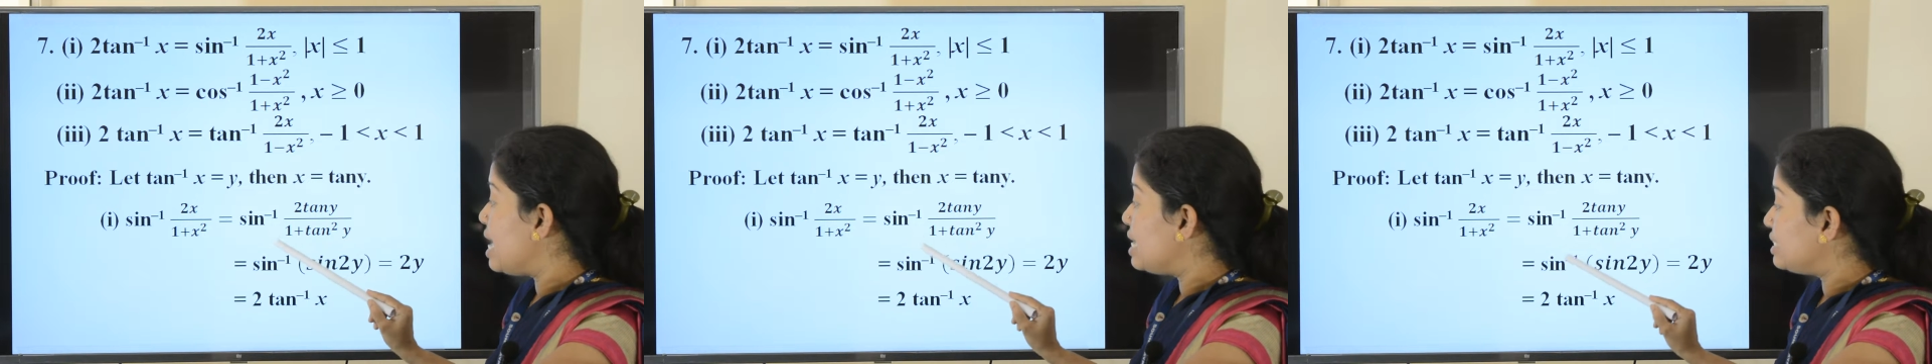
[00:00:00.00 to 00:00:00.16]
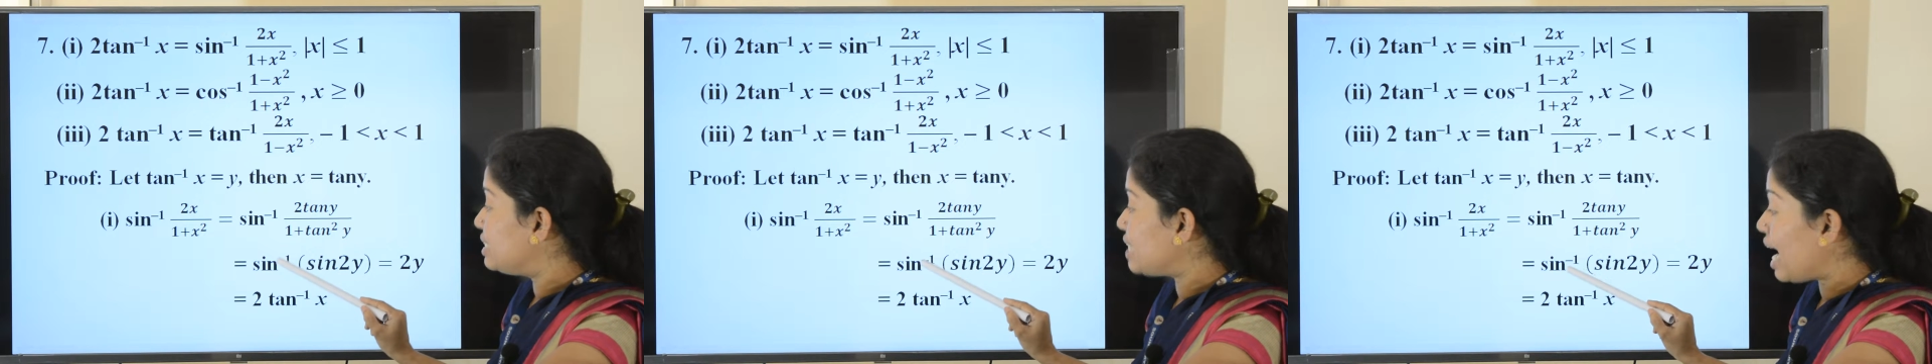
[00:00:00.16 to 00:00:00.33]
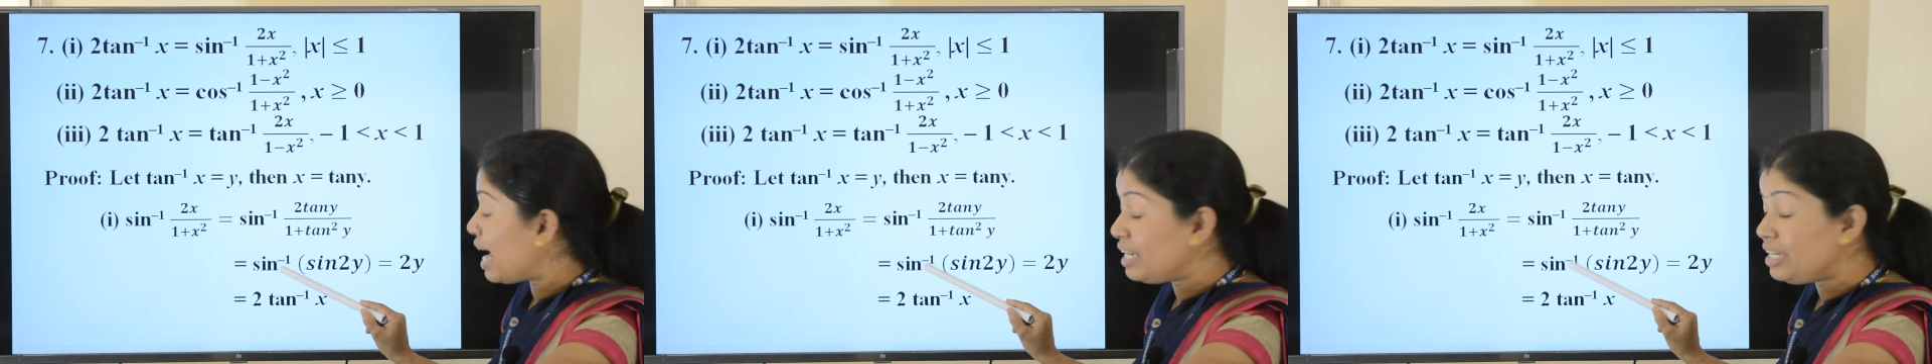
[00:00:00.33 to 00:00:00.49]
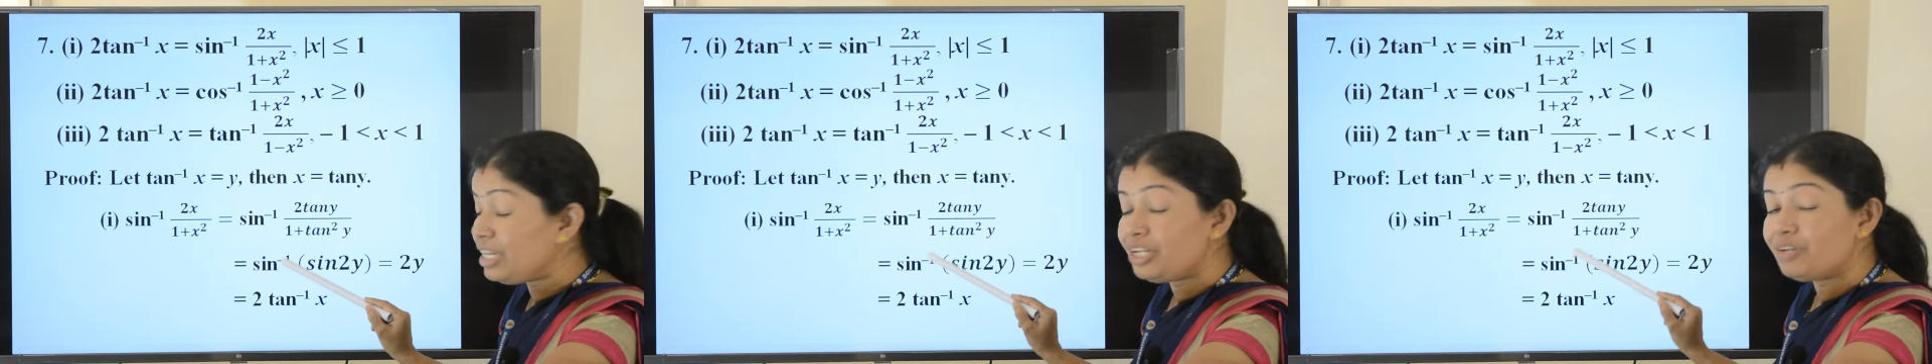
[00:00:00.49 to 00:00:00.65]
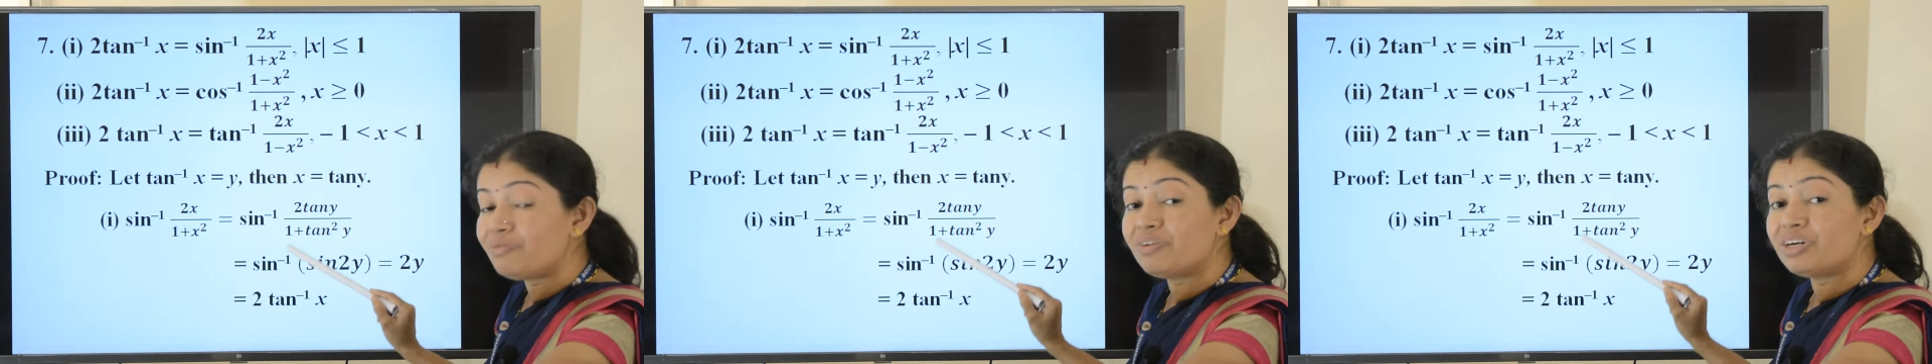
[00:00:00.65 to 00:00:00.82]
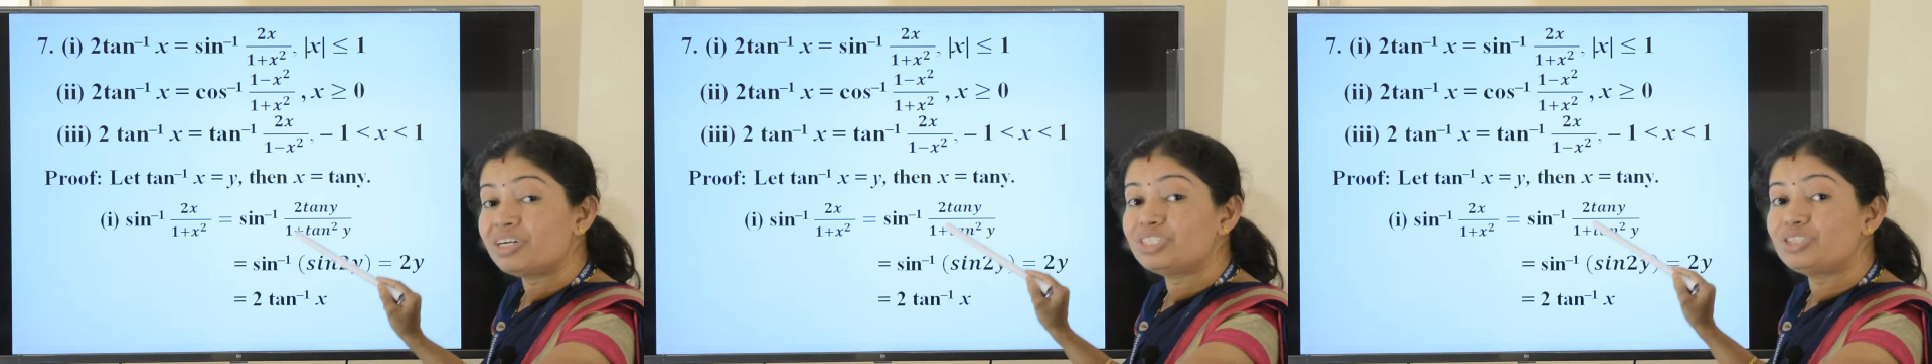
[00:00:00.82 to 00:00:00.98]
Sine
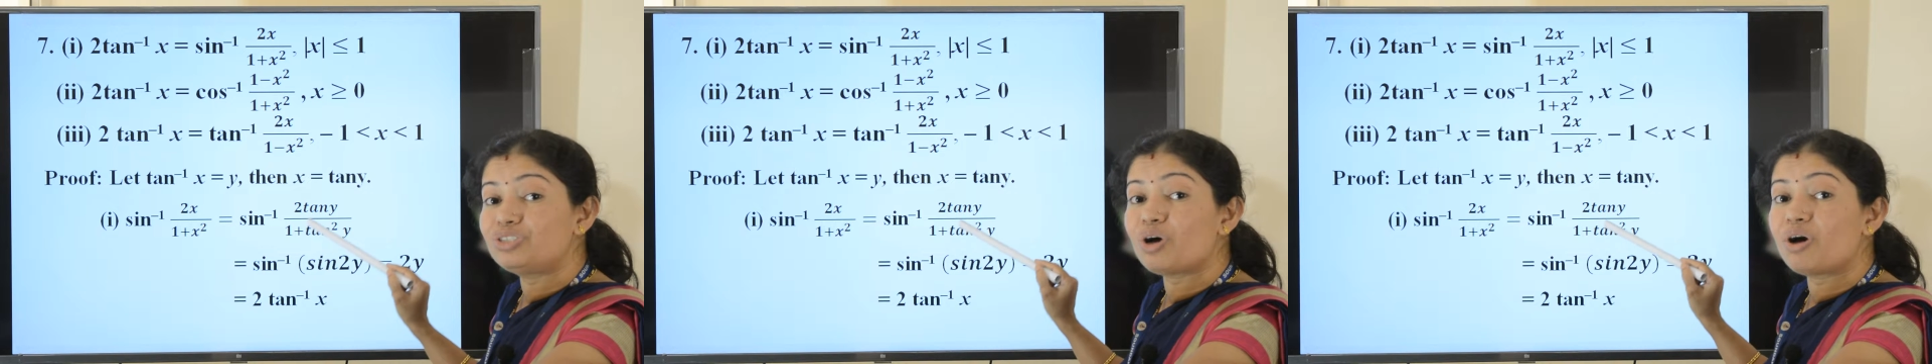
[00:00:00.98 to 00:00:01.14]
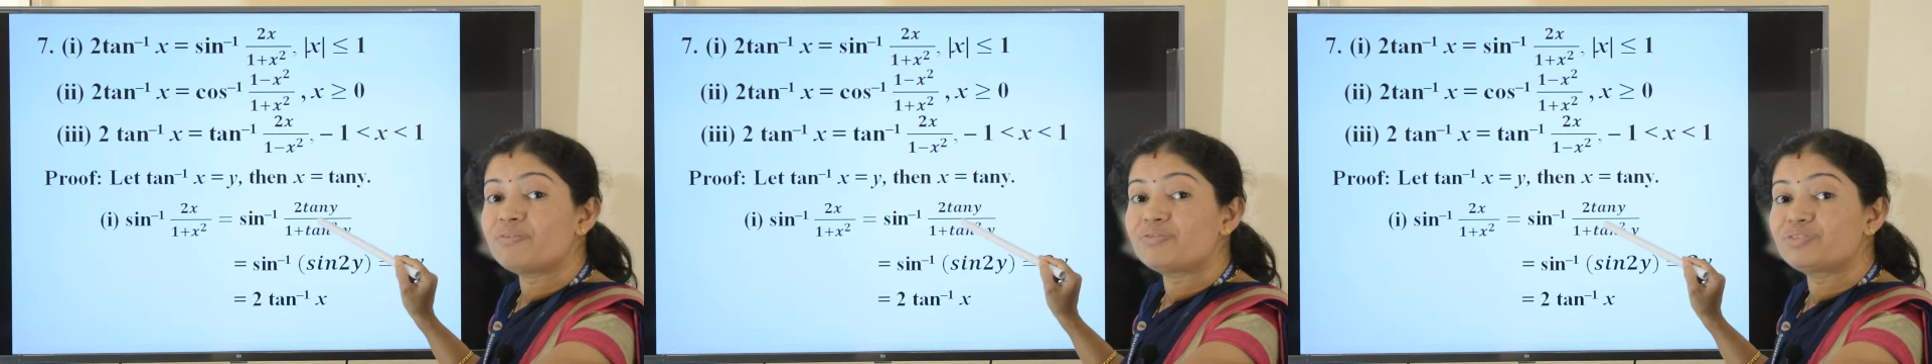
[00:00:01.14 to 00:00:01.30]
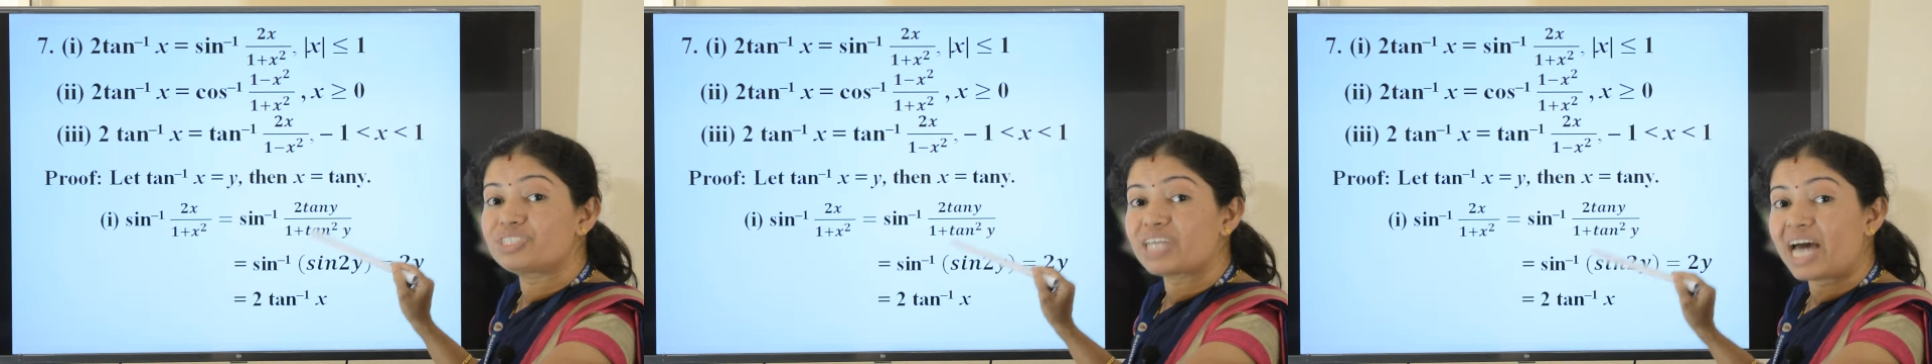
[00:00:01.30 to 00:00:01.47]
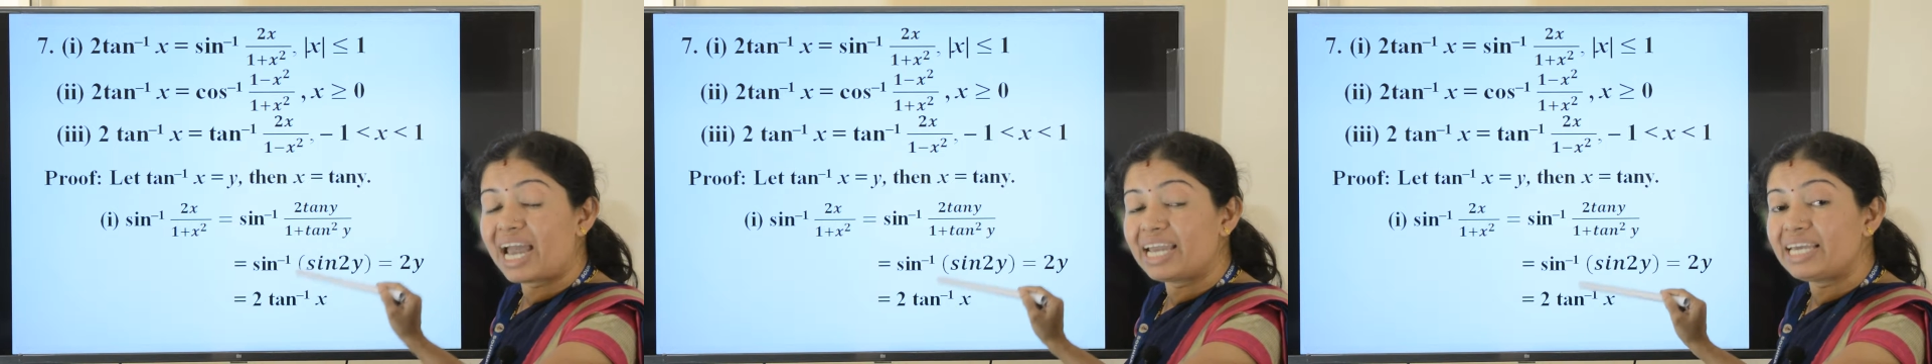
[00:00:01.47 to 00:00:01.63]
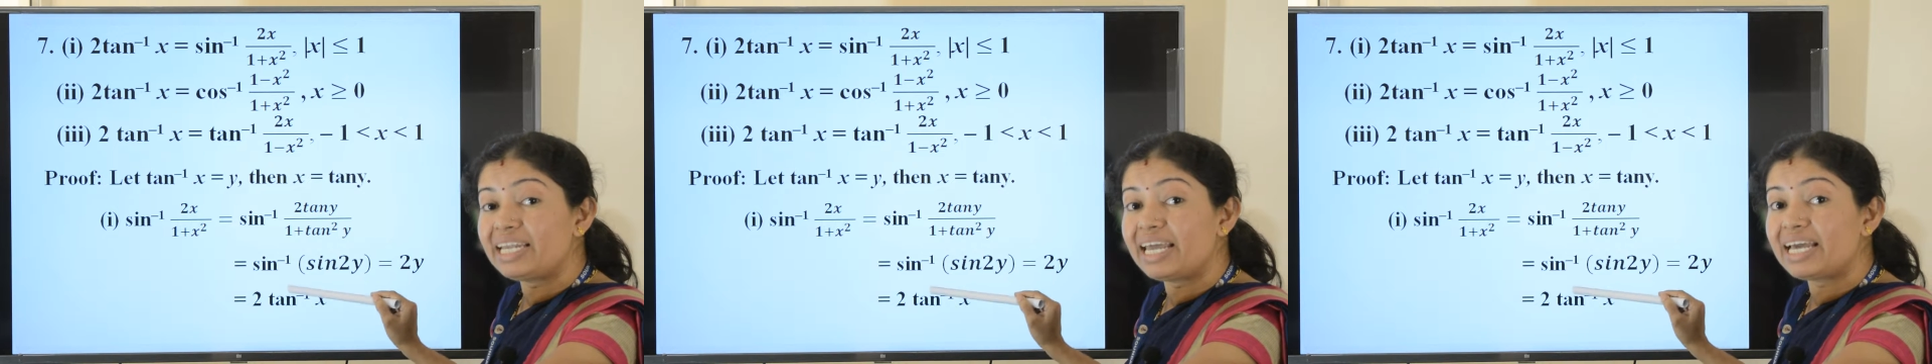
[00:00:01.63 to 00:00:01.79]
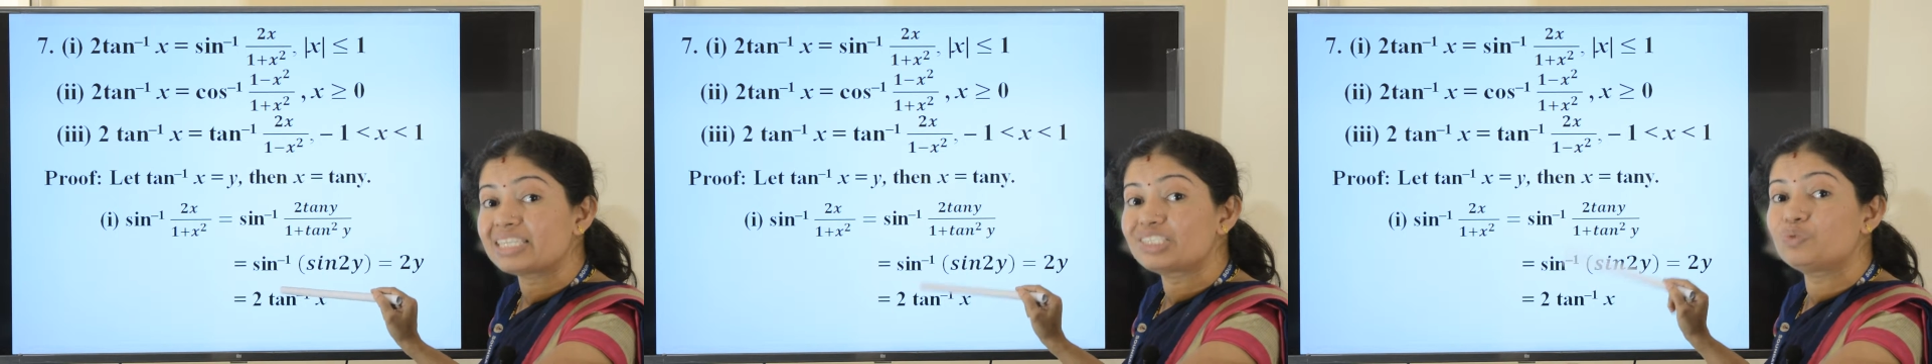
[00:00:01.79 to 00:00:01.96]
inverse of sine
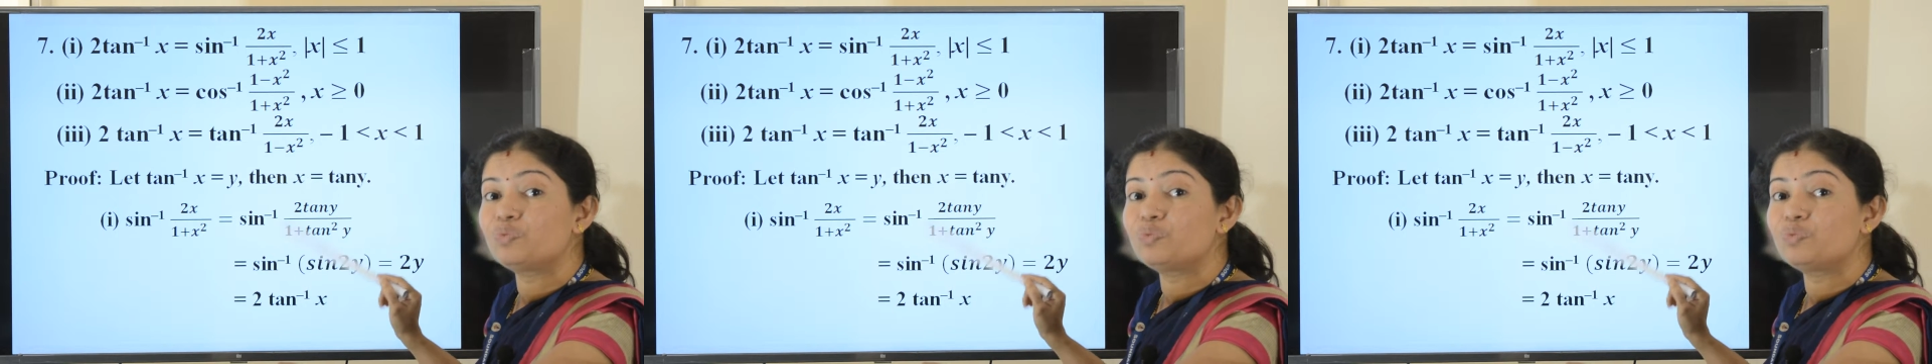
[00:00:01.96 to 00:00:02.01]
x